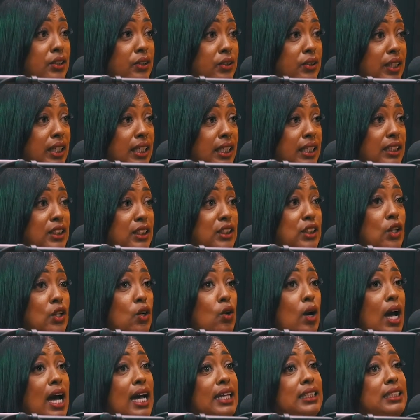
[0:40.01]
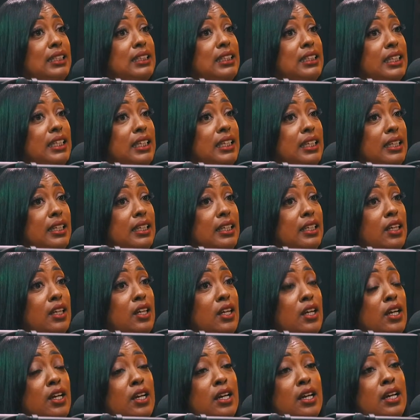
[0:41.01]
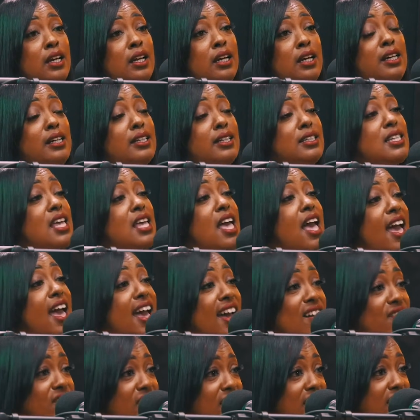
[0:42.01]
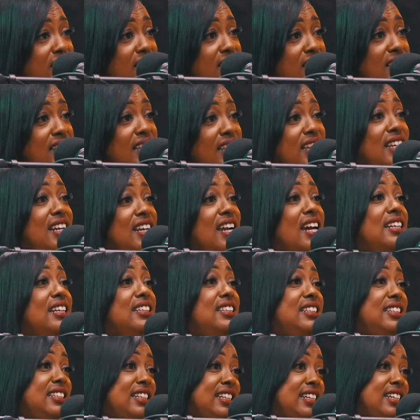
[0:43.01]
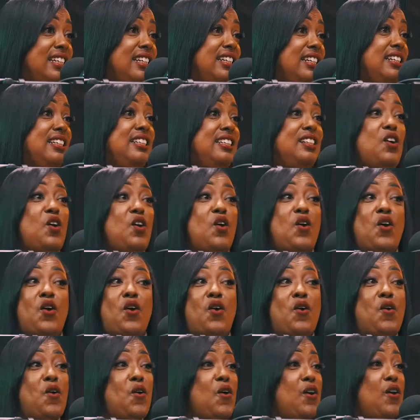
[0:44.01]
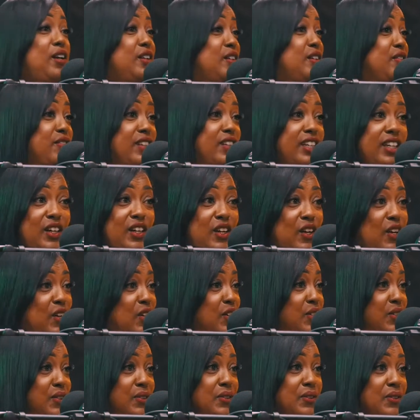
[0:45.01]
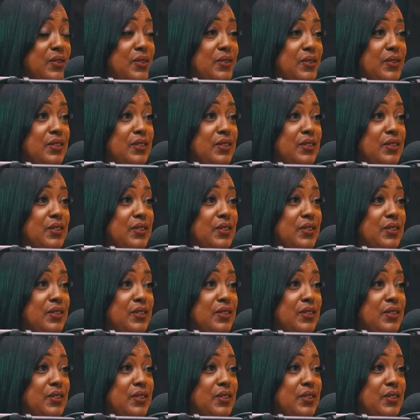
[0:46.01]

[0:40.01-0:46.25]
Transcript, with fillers: Okay, so I seen us have it and I seen all of it go.